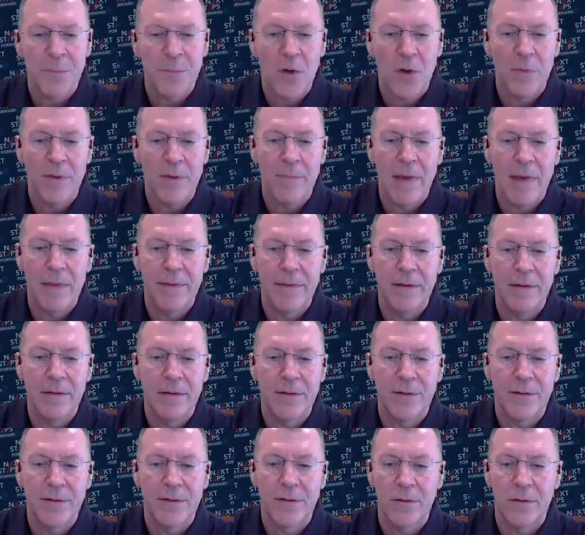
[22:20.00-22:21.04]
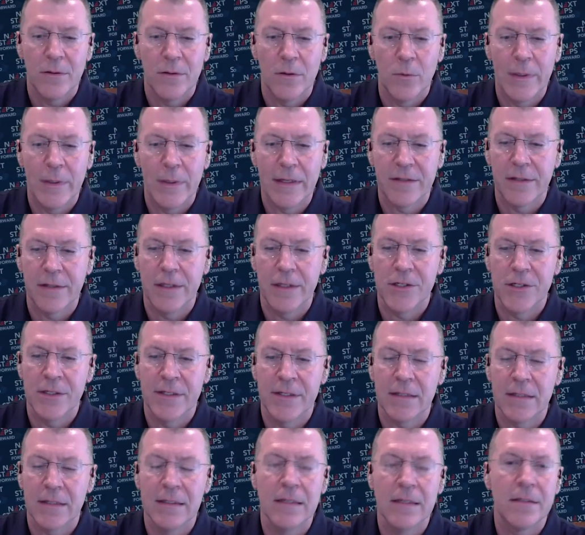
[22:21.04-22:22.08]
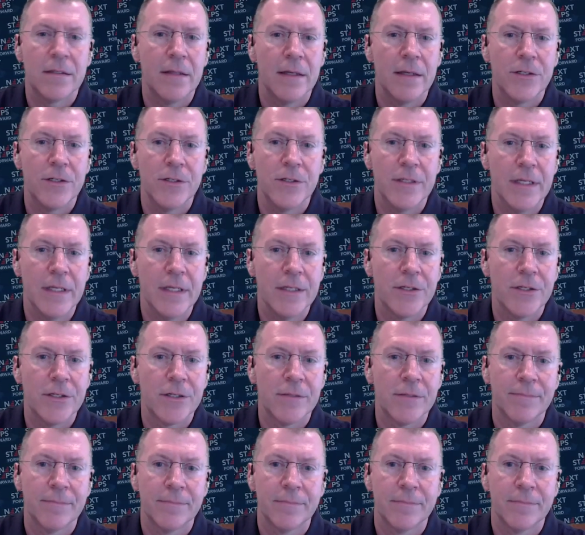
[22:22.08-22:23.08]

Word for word: coping methods or relaxation techniques that you teach?